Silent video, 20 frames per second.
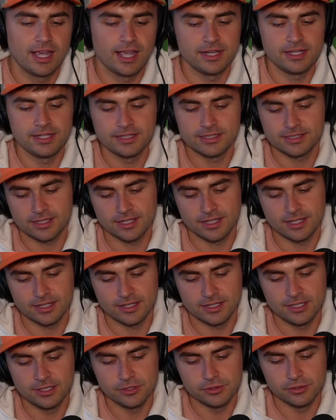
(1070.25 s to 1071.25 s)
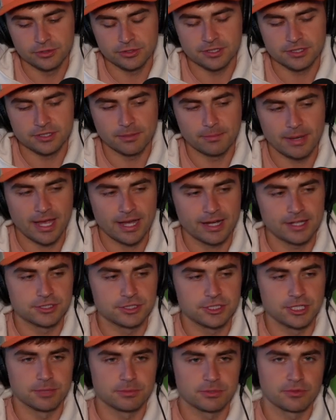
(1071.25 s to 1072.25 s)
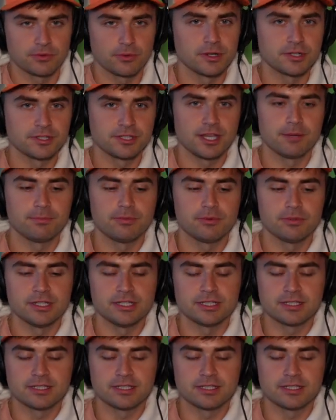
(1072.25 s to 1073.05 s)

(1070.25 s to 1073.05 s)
And he said he uses a bag of chips, for example.